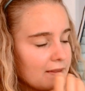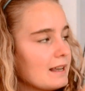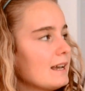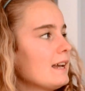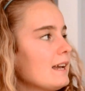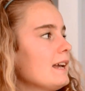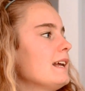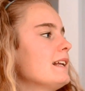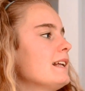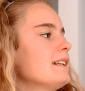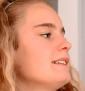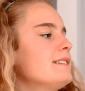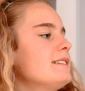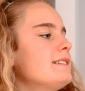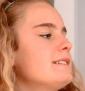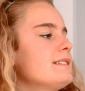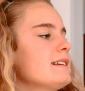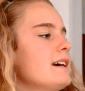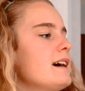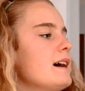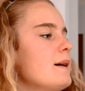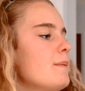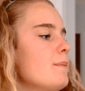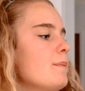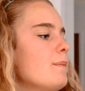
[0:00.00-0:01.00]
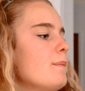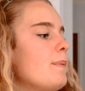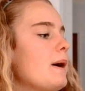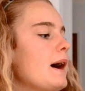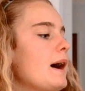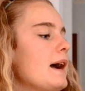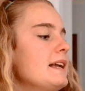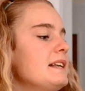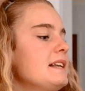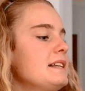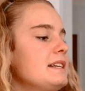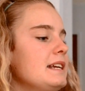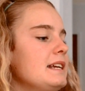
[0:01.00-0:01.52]
Its
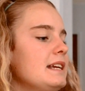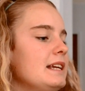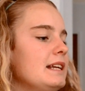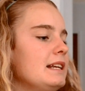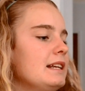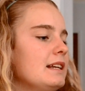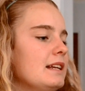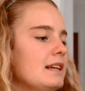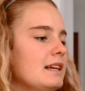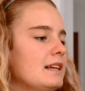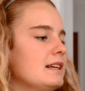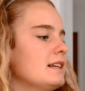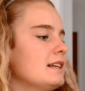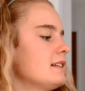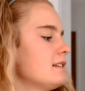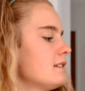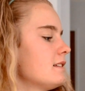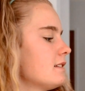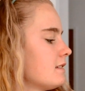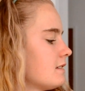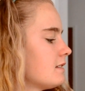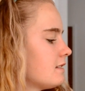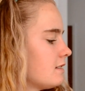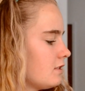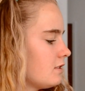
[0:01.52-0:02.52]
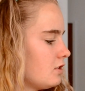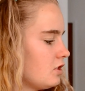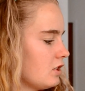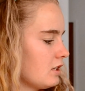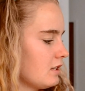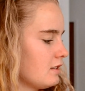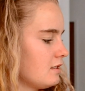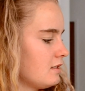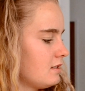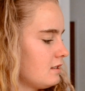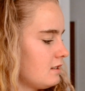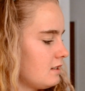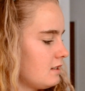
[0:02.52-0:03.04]
binding is
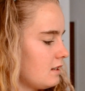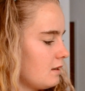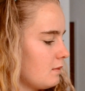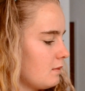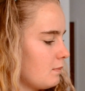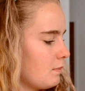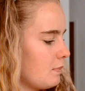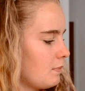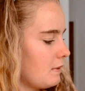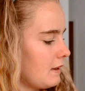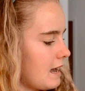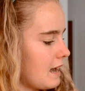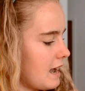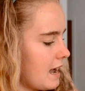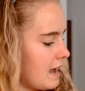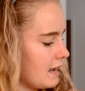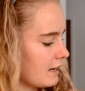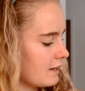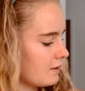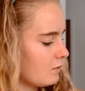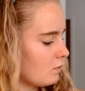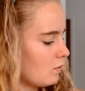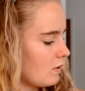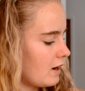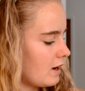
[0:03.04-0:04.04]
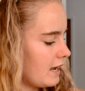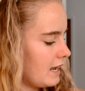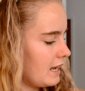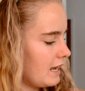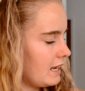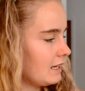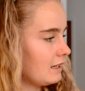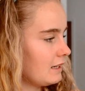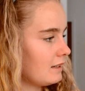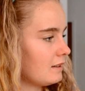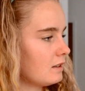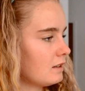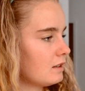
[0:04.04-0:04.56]
just black, white,
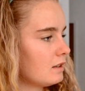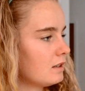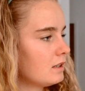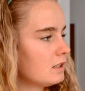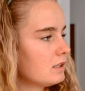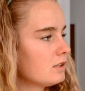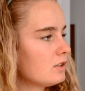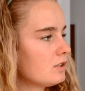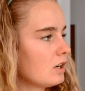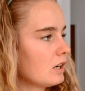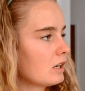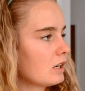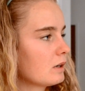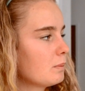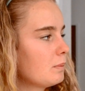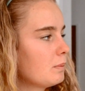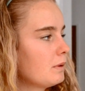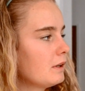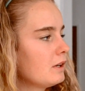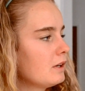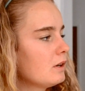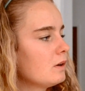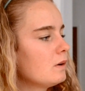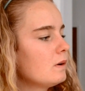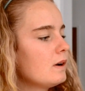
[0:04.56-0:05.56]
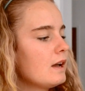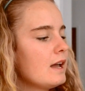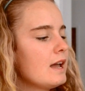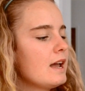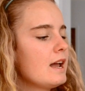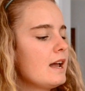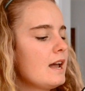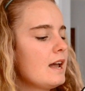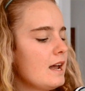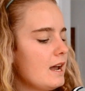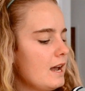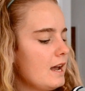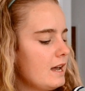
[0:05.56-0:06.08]
and dark blue,
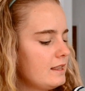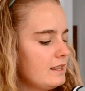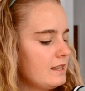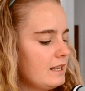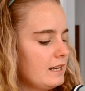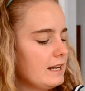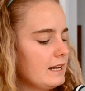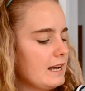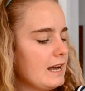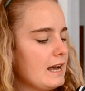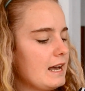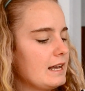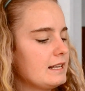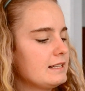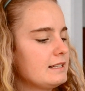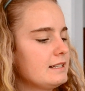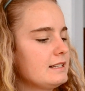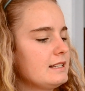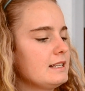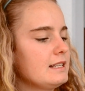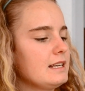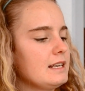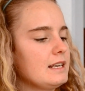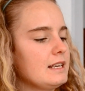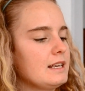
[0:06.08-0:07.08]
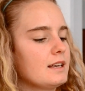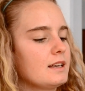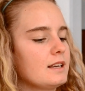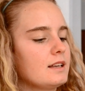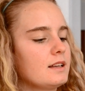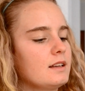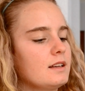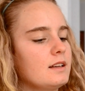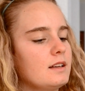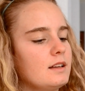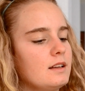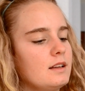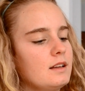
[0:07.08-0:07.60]
and then it has the
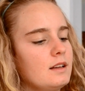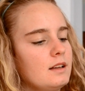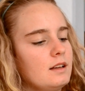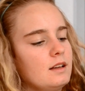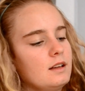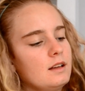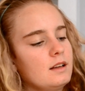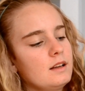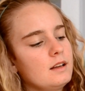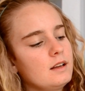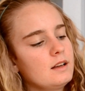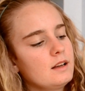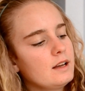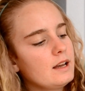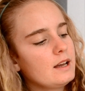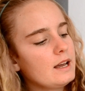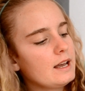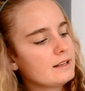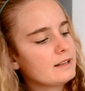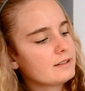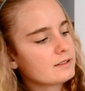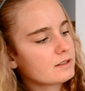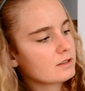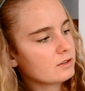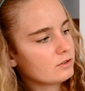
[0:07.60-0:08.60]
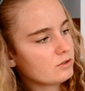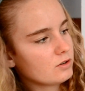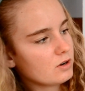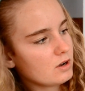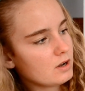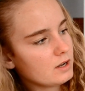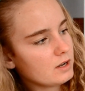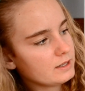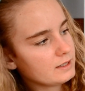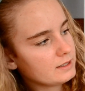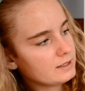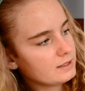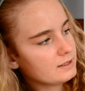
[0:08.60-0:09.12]

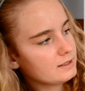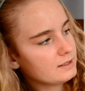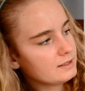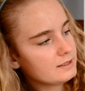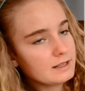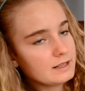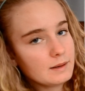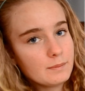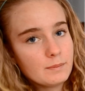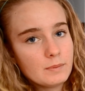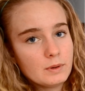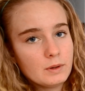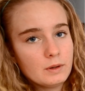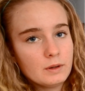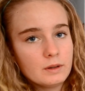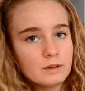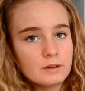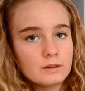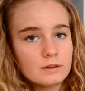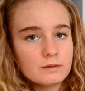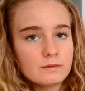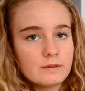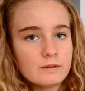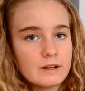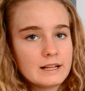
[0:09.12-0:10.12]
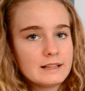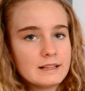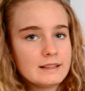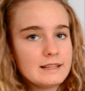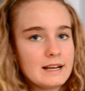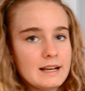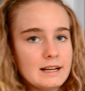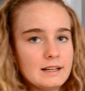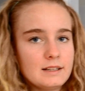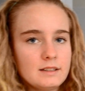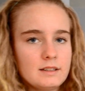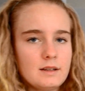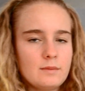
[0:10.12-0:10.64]
Escadron symbol right
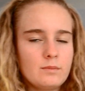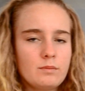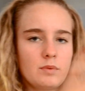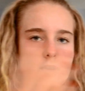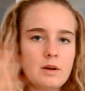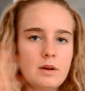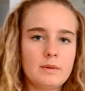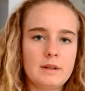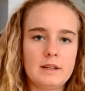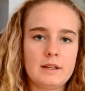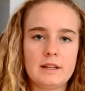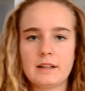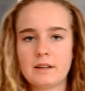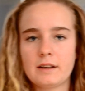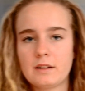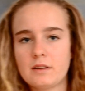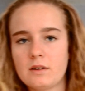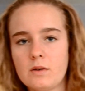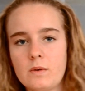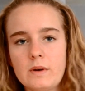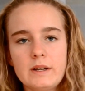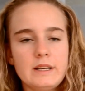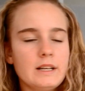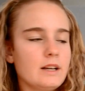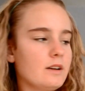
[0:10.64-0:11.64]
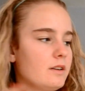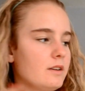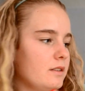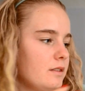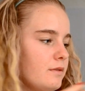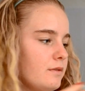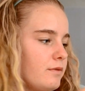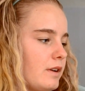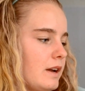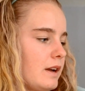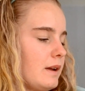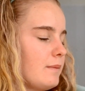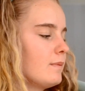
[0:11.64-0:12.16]
there. I'm probably like going out of the
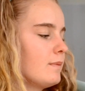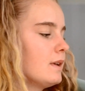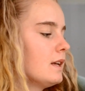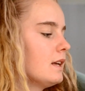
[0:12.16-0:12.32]
frame.